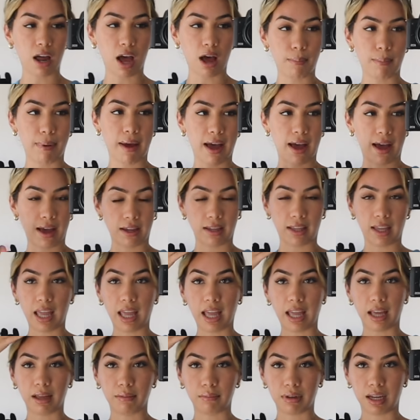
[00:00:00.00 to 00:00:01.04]
knot bag
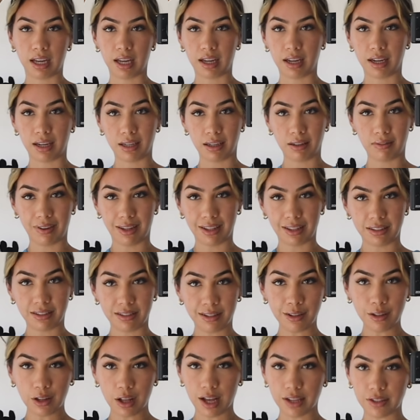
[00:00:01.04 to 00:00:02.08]
and my Vela
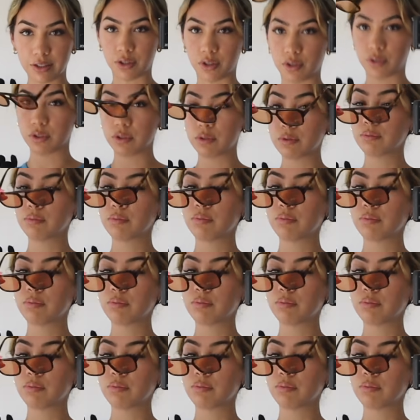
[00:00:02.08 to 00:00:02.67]
sunglasses.